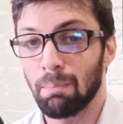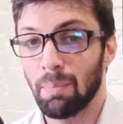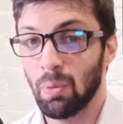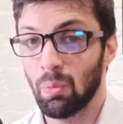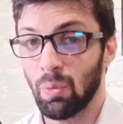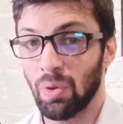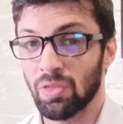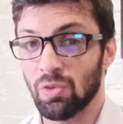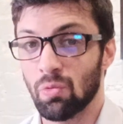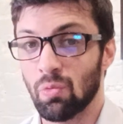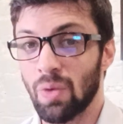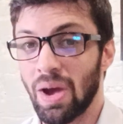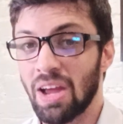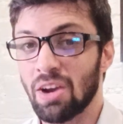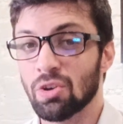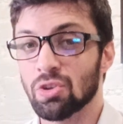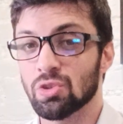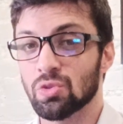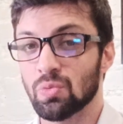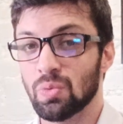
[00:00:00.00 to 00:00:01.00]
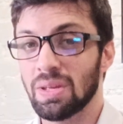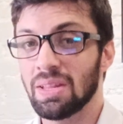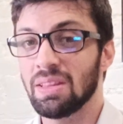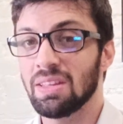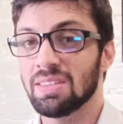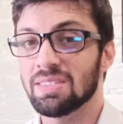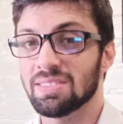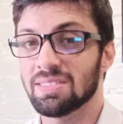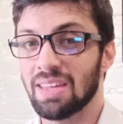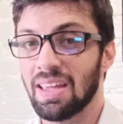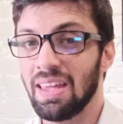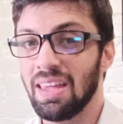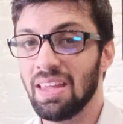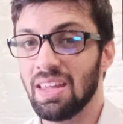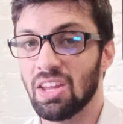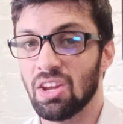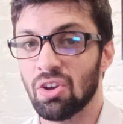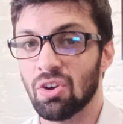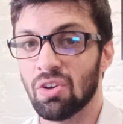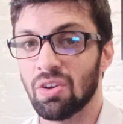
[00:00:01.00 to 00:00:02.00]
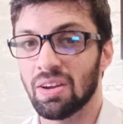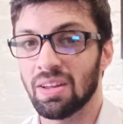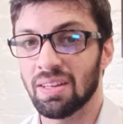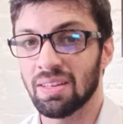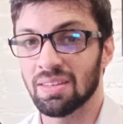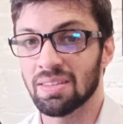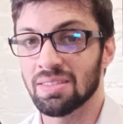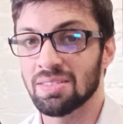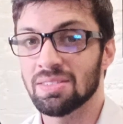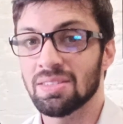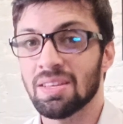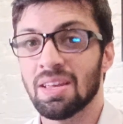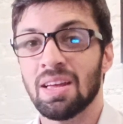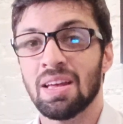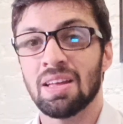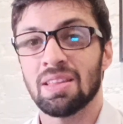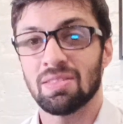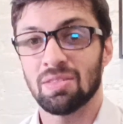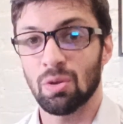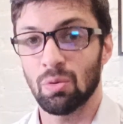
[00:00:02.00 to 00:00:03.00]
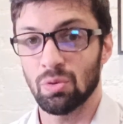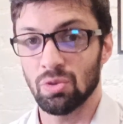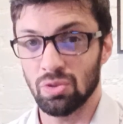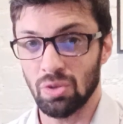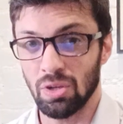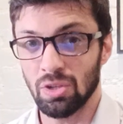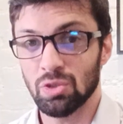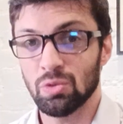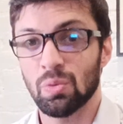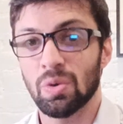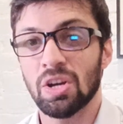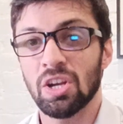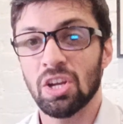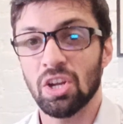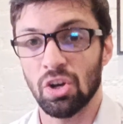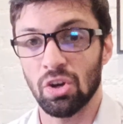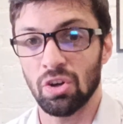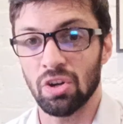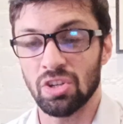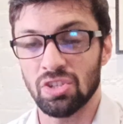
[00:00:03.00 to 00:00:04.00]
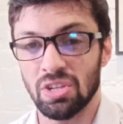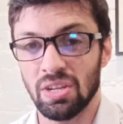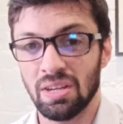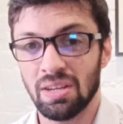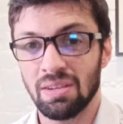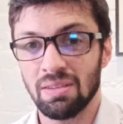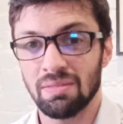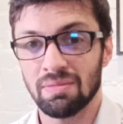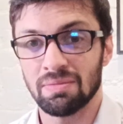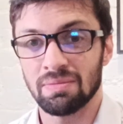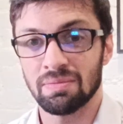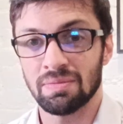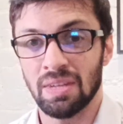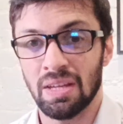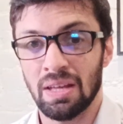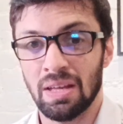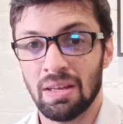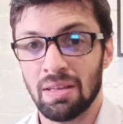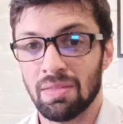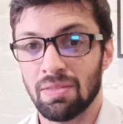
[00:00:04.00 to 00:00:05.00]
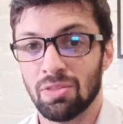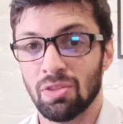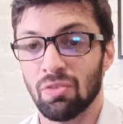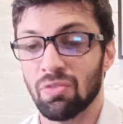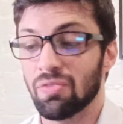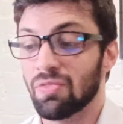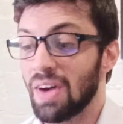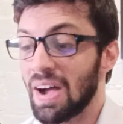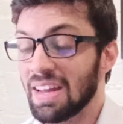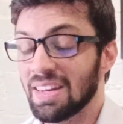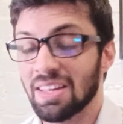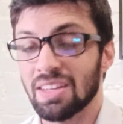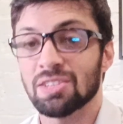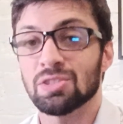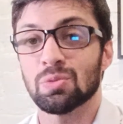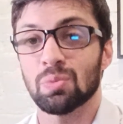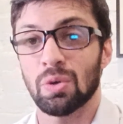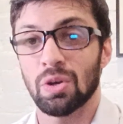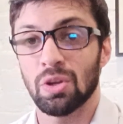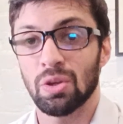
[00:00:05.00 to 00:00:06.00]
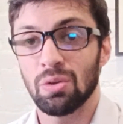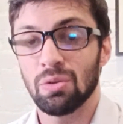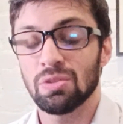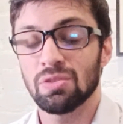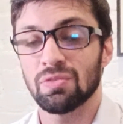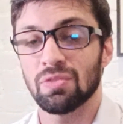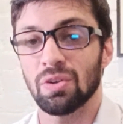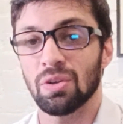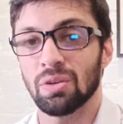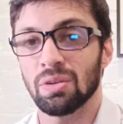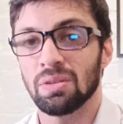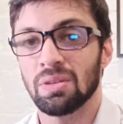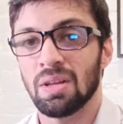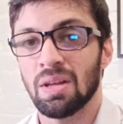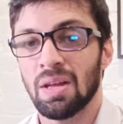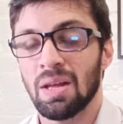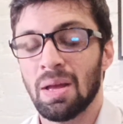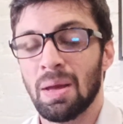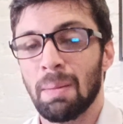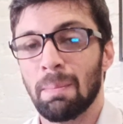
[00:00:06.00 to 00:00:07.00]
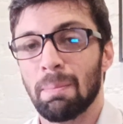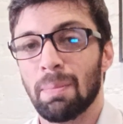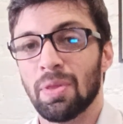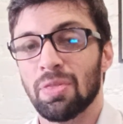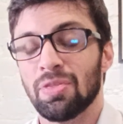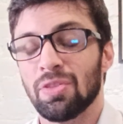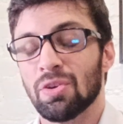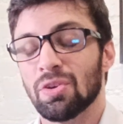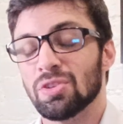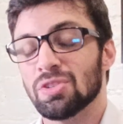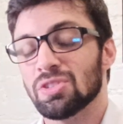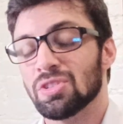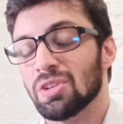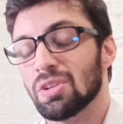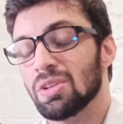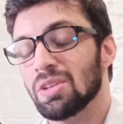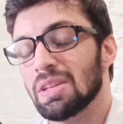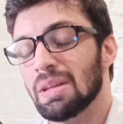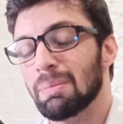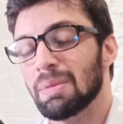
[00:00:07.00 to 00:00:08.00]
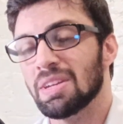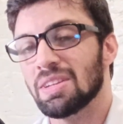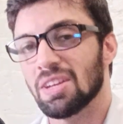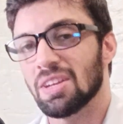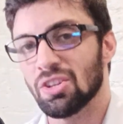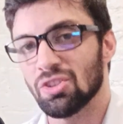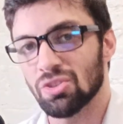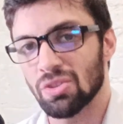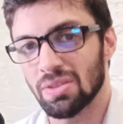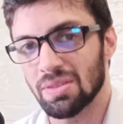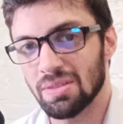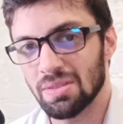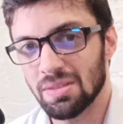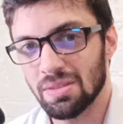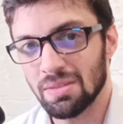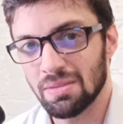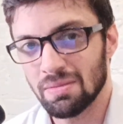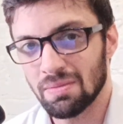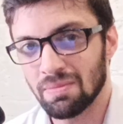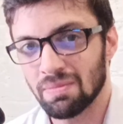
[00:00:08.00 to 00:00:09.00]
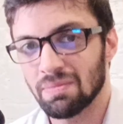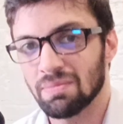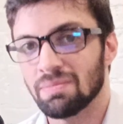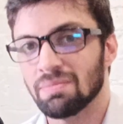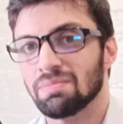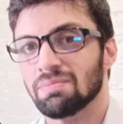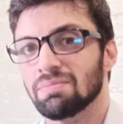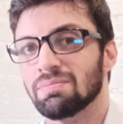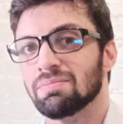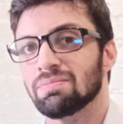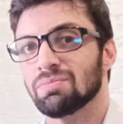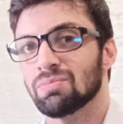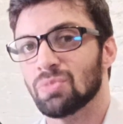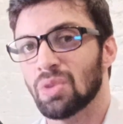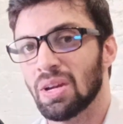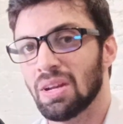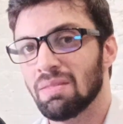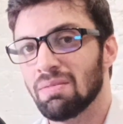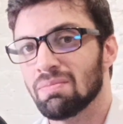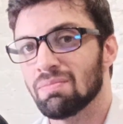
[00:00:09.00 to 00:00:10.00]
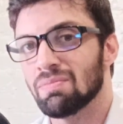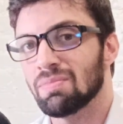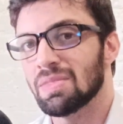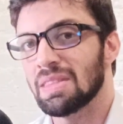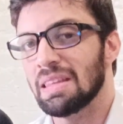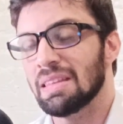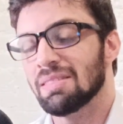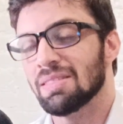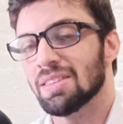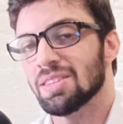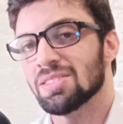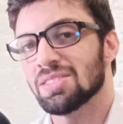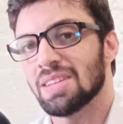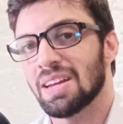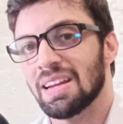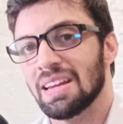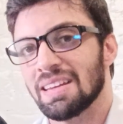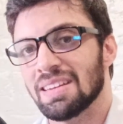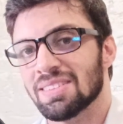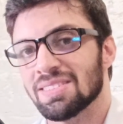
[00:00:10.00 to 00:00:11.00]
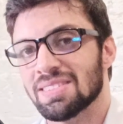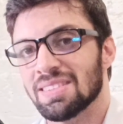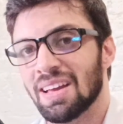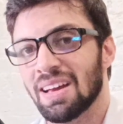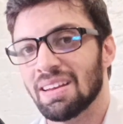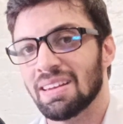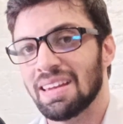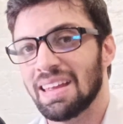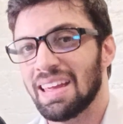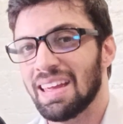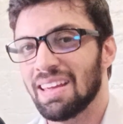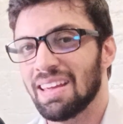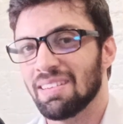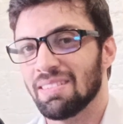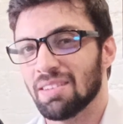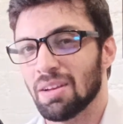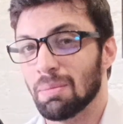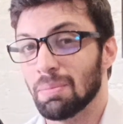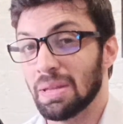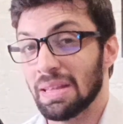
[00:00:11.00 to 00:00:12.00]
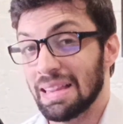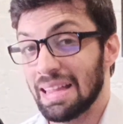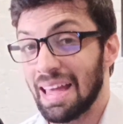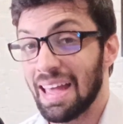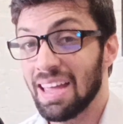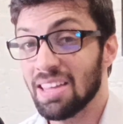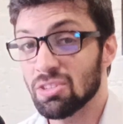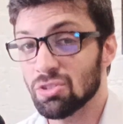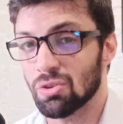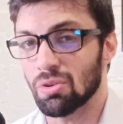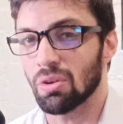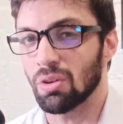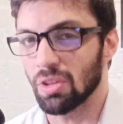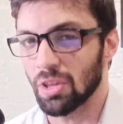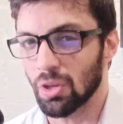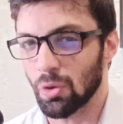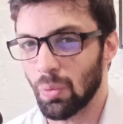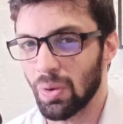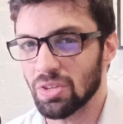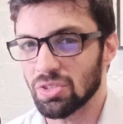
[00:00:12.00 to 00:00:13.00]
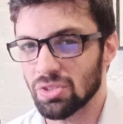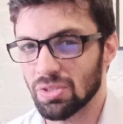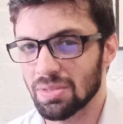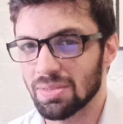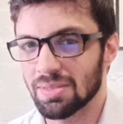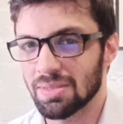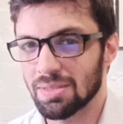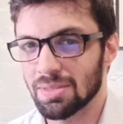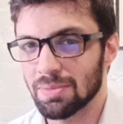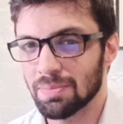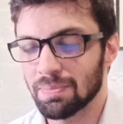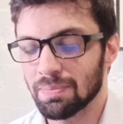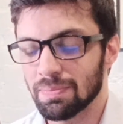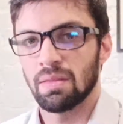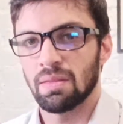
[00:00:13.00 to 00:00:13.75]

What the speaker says: But what the writer is really saying here is the results were encouraging, the findings were useful, but there are still limitations, right? The study does not completely answer all the questions.